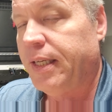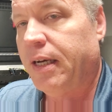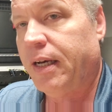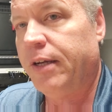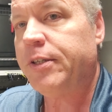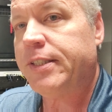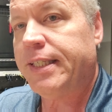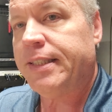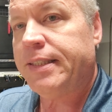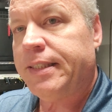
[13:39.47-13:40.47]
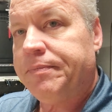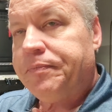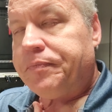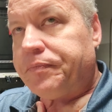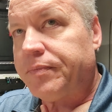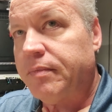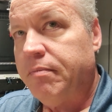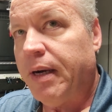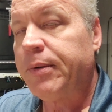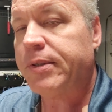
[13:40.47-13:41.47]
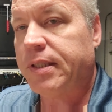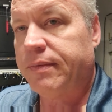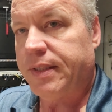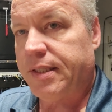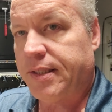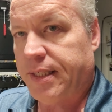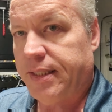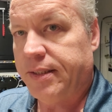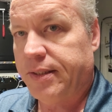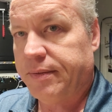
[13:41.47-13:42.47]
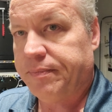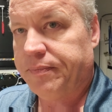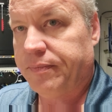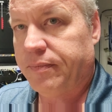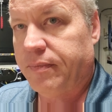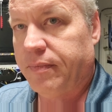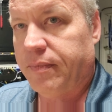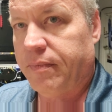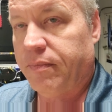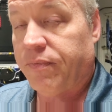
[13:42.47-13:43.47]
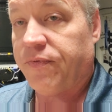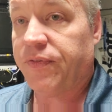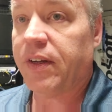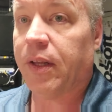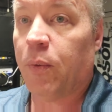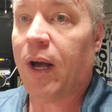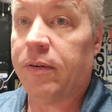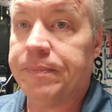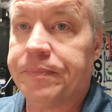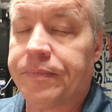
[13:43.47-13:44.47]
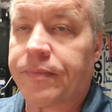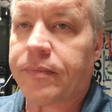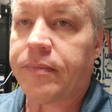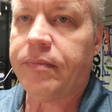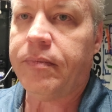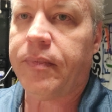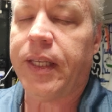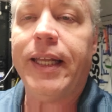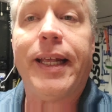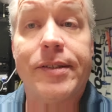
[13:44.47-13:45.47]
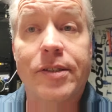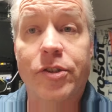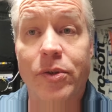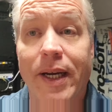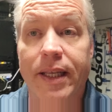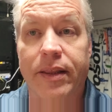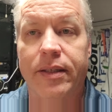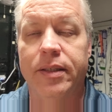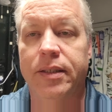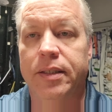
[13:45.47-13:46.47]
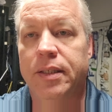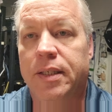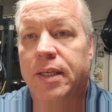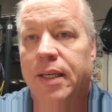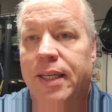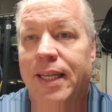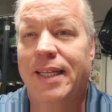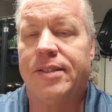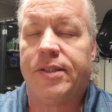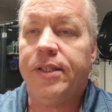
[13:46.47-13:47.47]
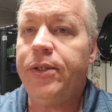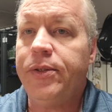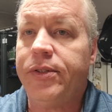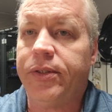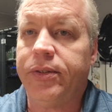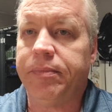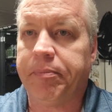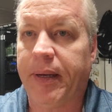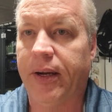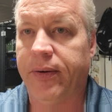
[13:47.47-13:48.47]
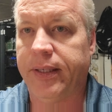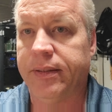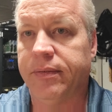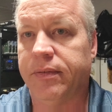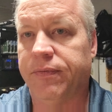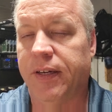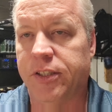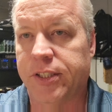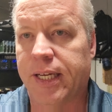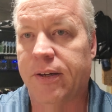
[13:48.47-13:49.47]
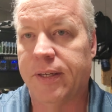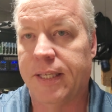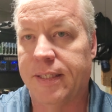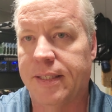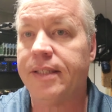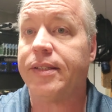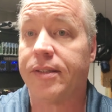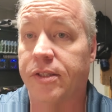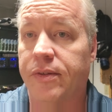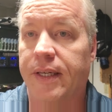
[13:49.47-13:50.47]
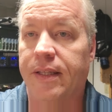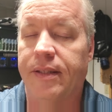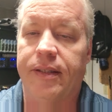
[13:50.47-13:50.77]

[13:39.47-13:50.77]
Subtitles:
Now, understand that Microsoft does things fairly well. It has a strength. Its user pairing functionality is its strength.